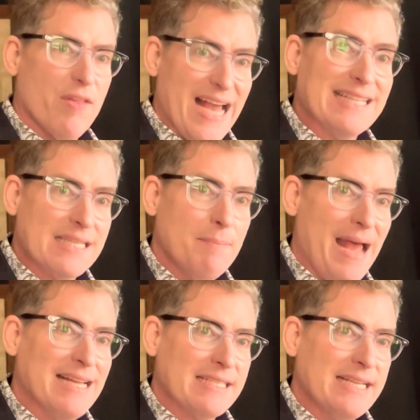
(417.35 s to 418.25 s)
That's the
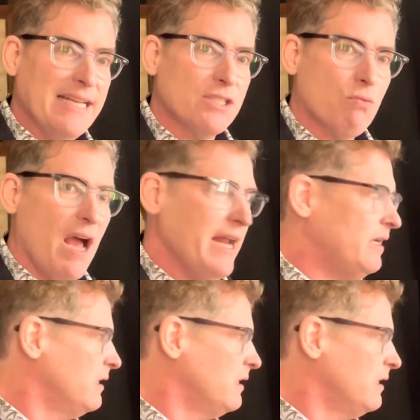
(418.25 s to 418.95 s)
past tense, right?